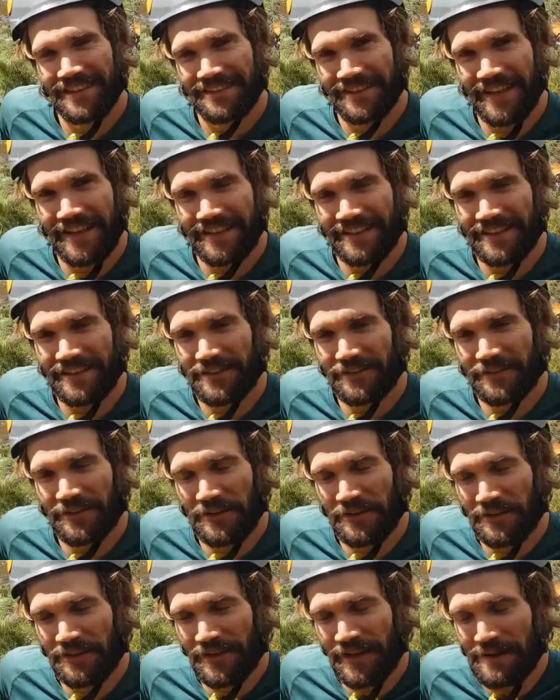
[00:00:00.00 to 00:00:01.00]
Exactly.
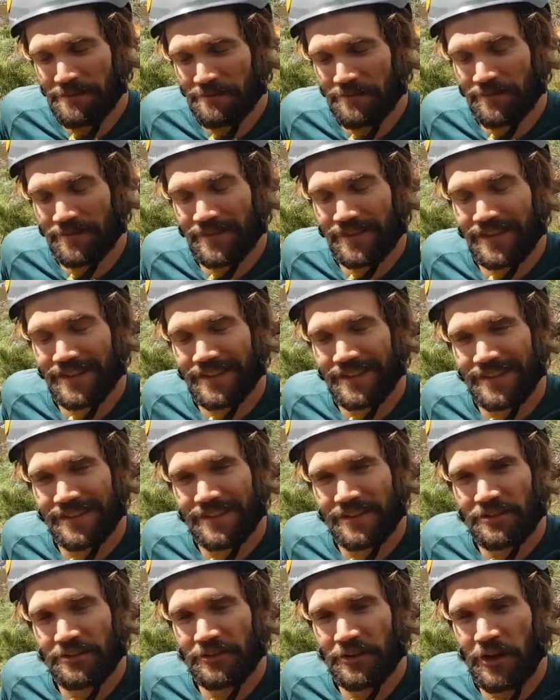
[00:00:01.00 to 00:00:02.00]
So I'm
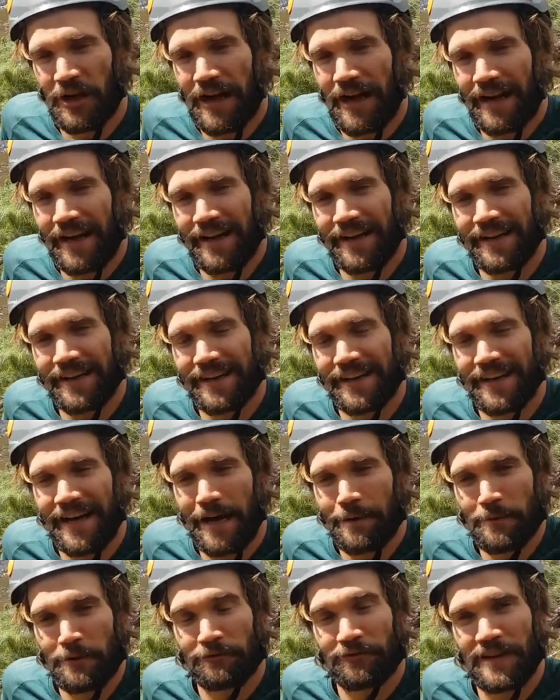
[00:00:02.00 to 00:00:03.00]

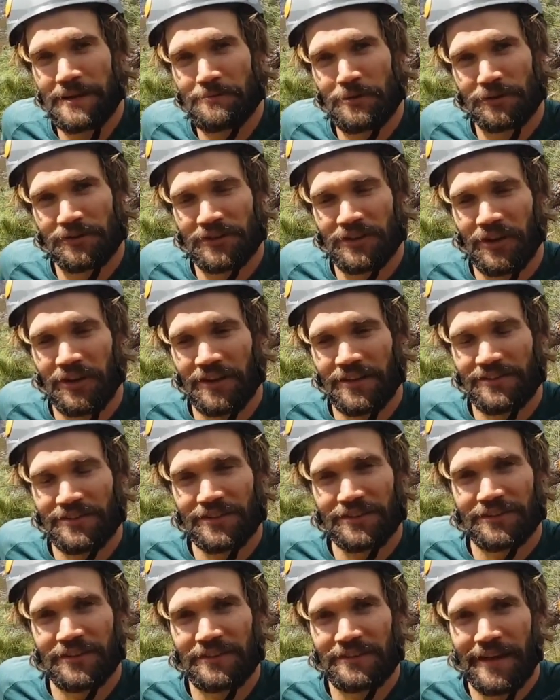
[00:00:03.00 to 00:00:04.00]
a Fynbos
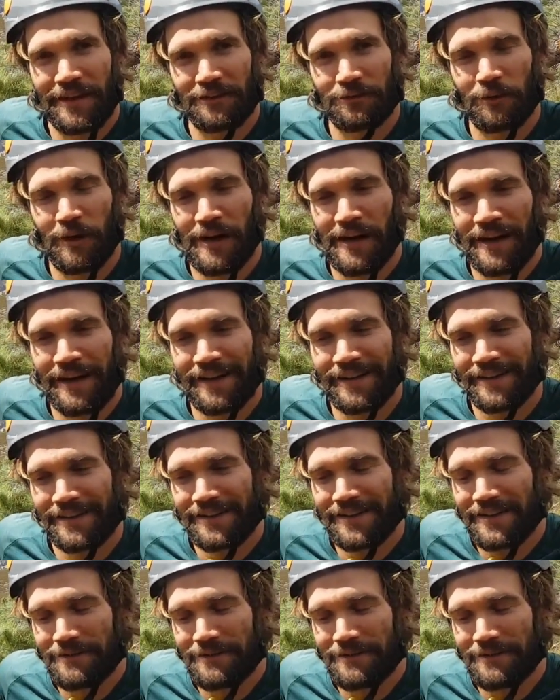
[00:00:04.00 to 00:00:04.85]
ecologist, and that's why